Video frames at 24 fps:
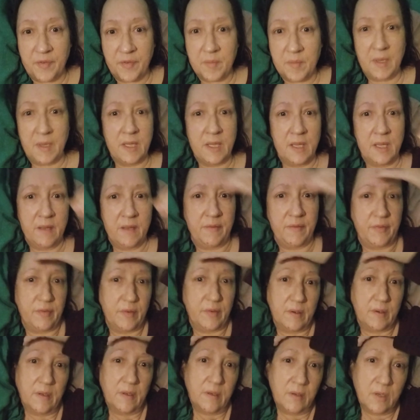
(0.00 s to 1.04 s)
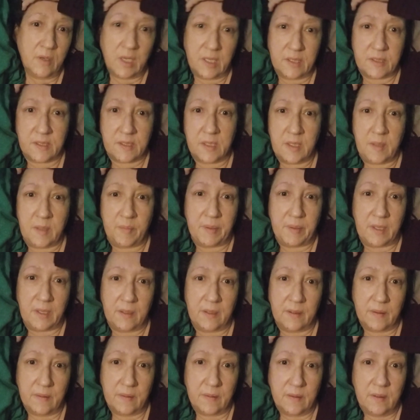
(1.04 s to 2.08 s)
my life, not sleeping,
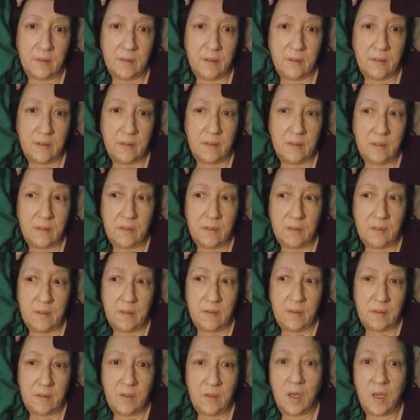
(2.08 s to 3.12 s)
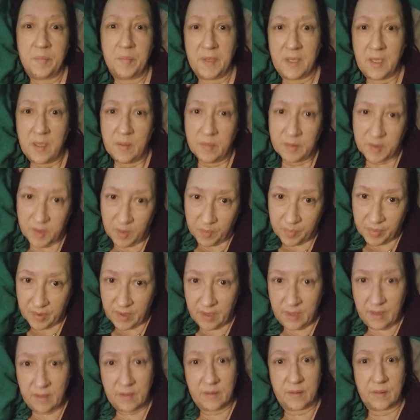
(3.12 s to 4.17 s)
not being able to
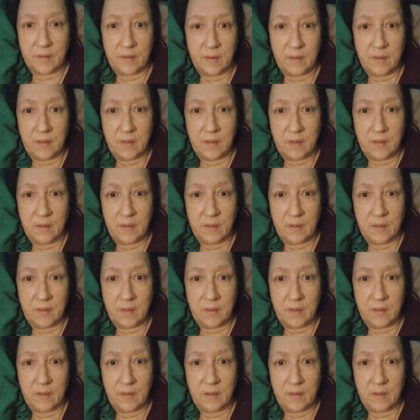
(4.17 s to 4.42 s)
breathe.